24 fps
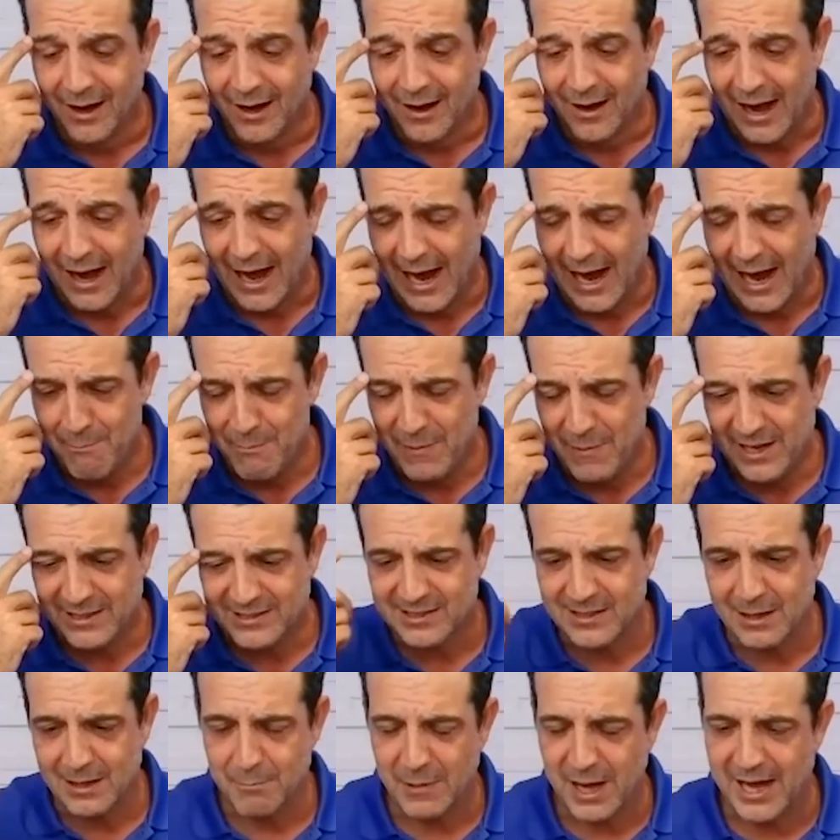I messed
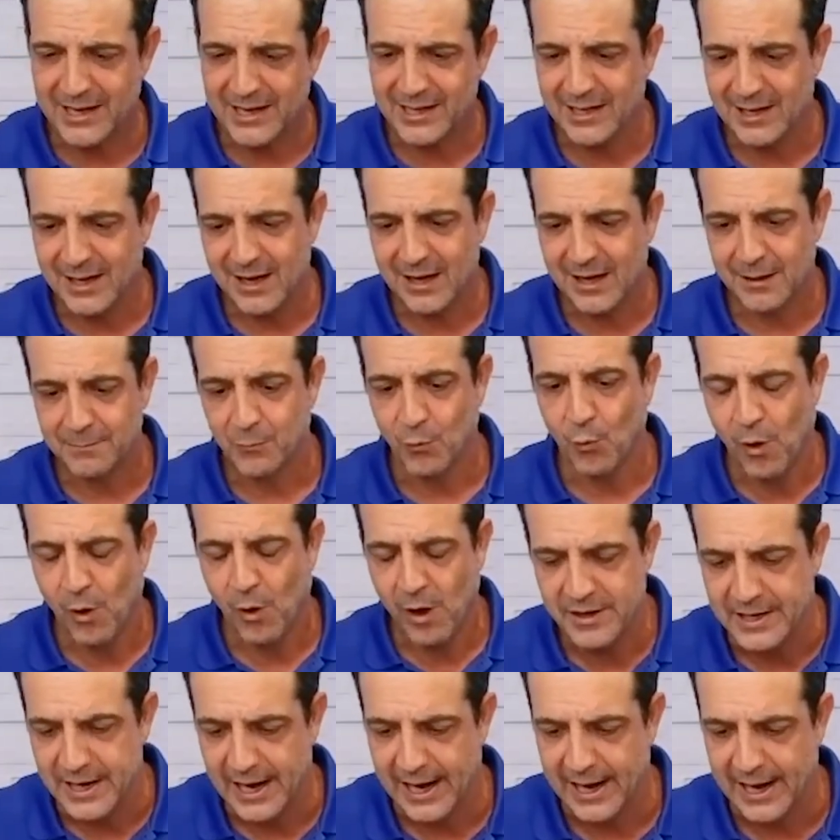somebody up
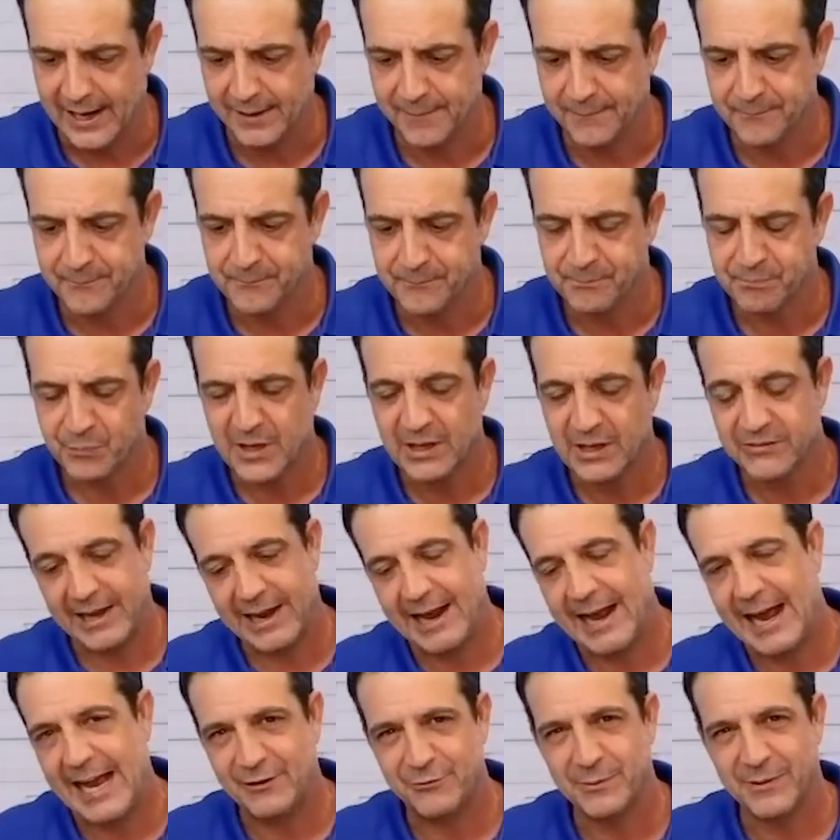one day because they
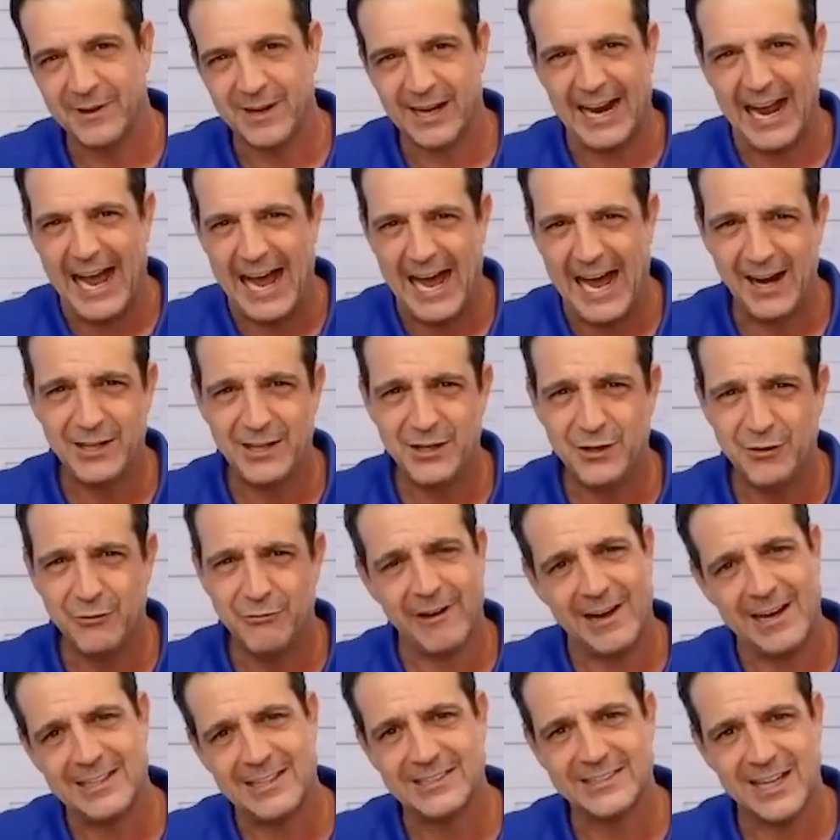asked me like, how do you
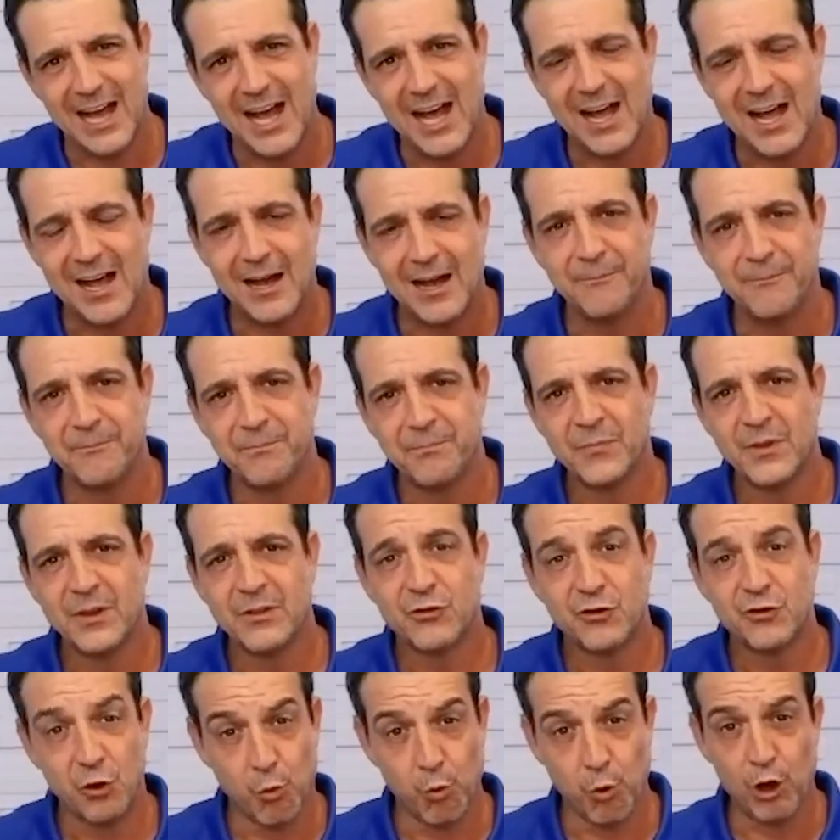find time
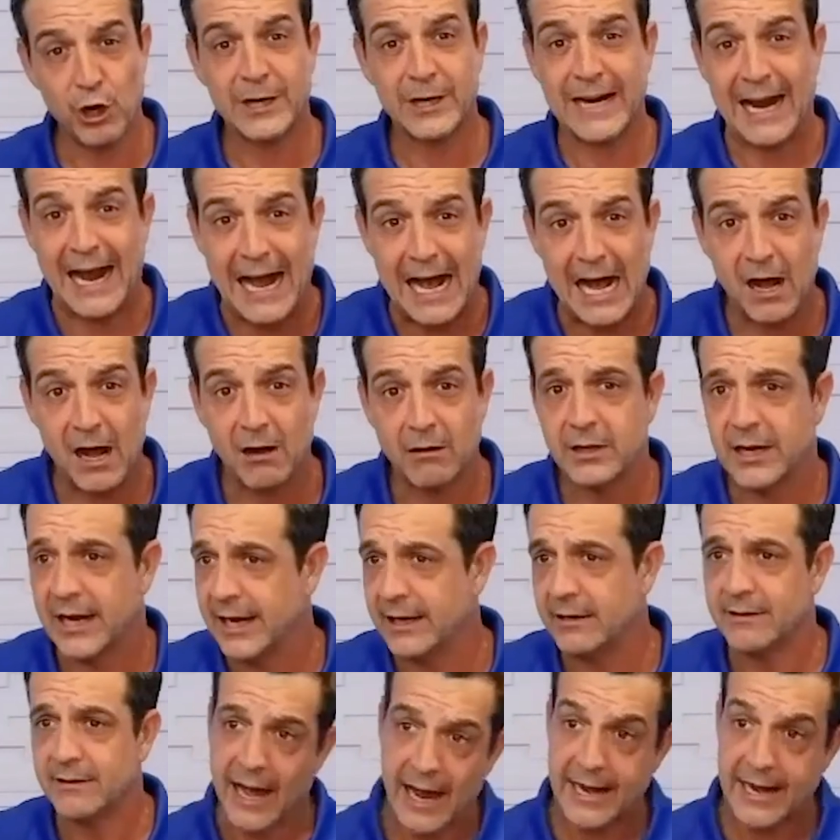to work out
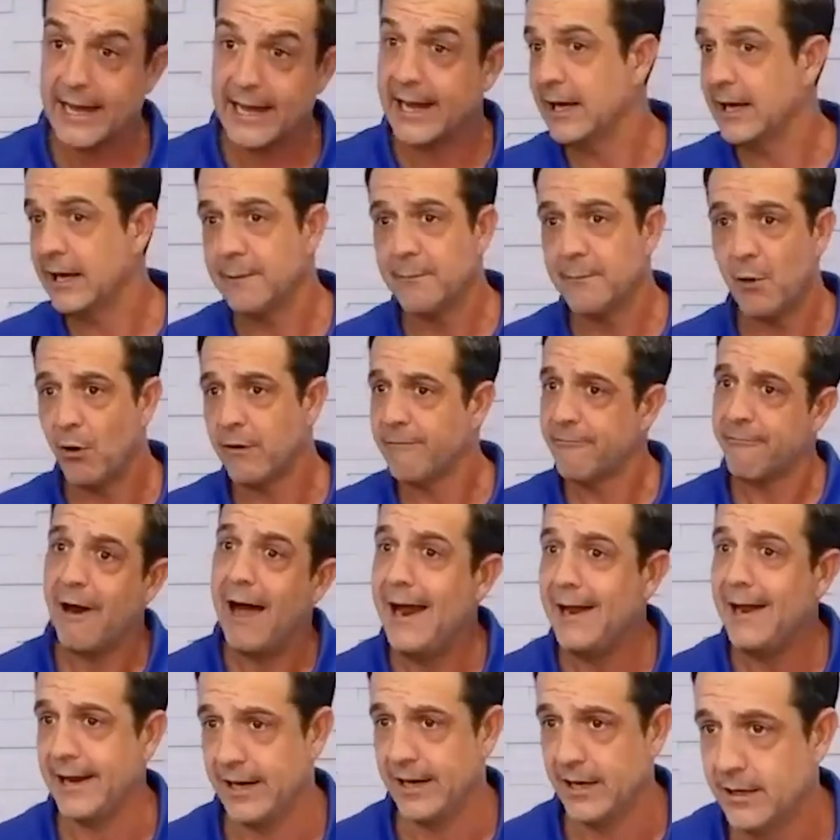at 9 a.m. on a
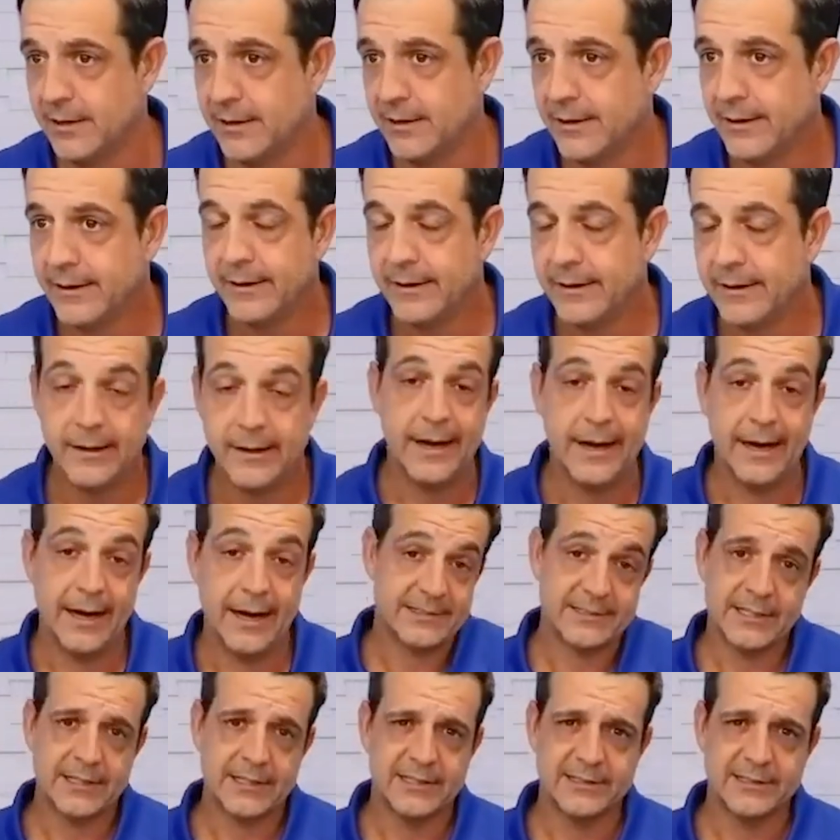Friday? Mm-hmm. And I
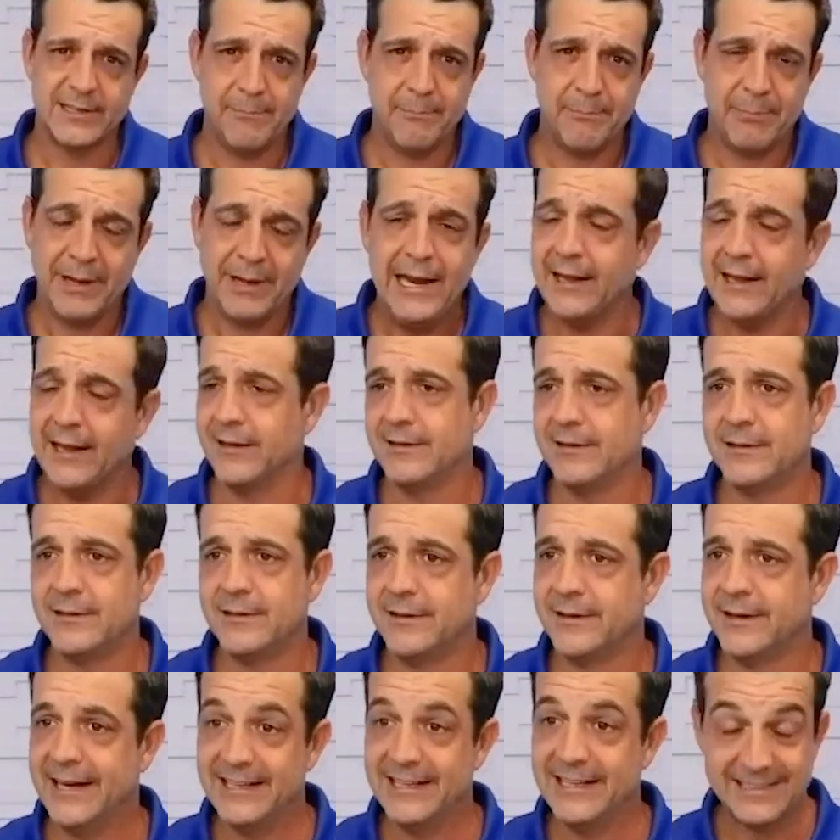said, because I plan it.
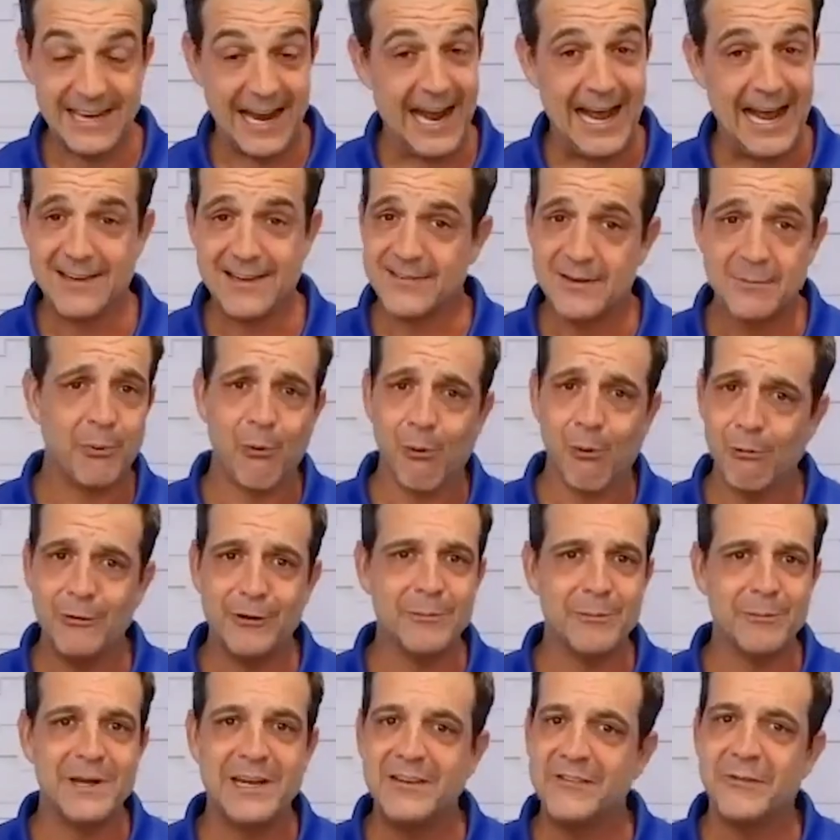It's as important
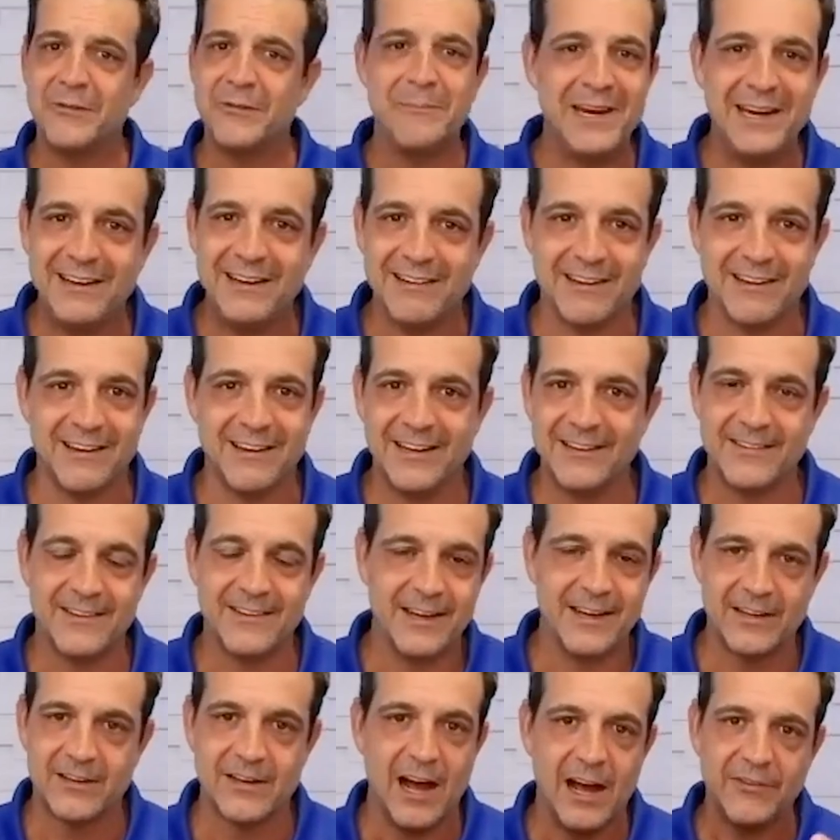to me as a meeting. It
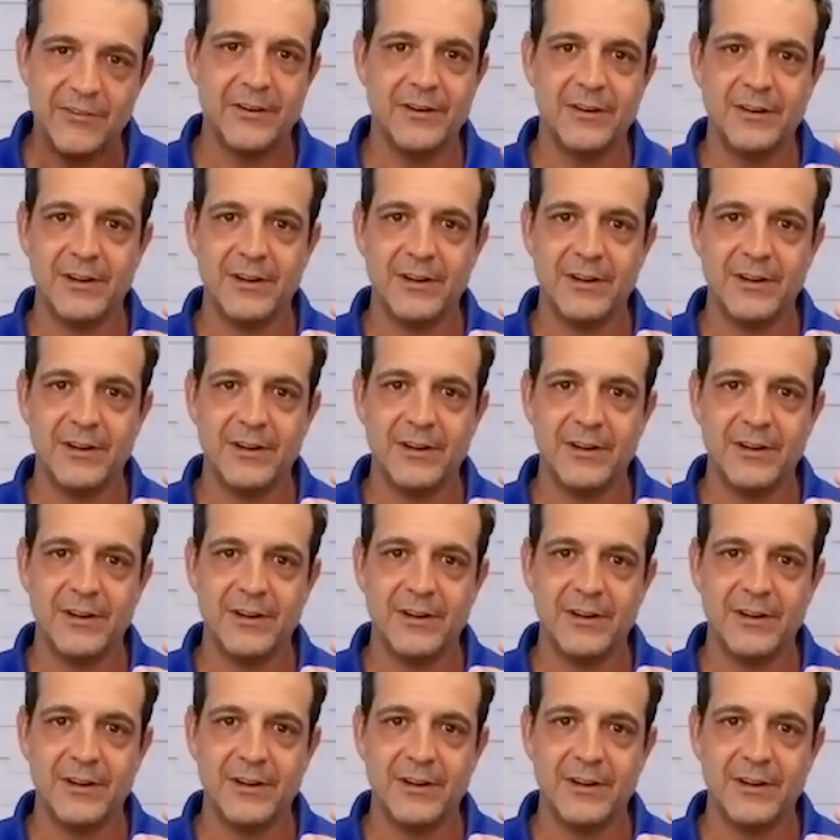it doesn't.